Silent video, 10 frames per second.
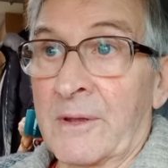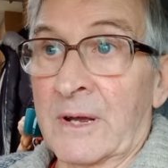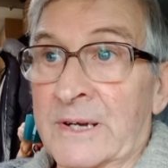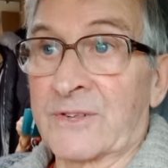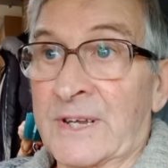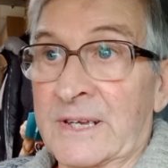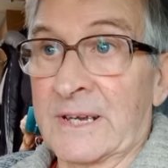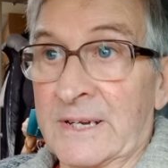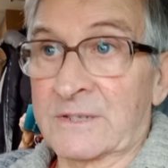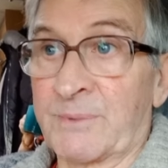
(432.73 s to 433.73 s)
And I think
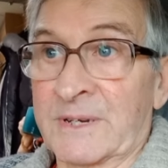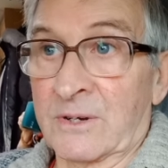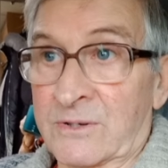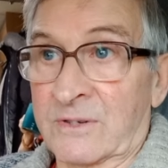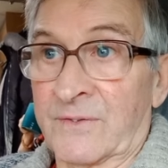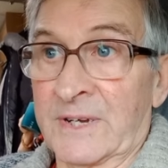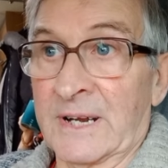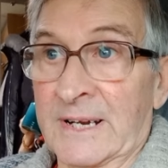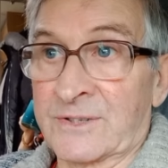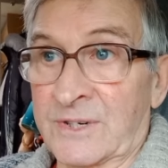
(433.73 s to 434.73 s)
it's because of the
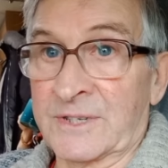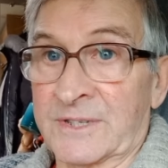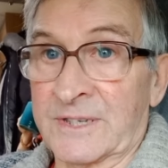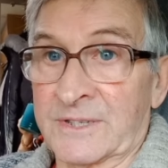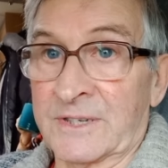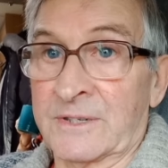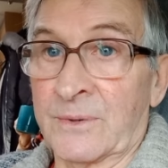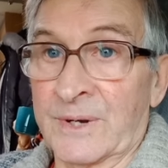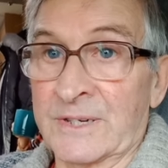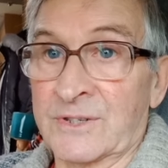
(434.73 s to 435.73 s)
electricity
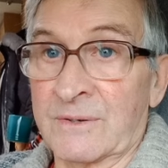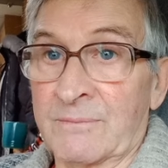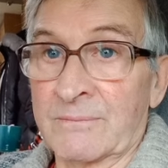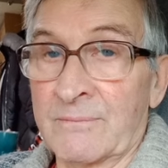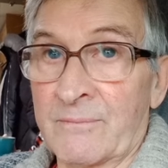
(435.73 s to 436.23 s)
situation.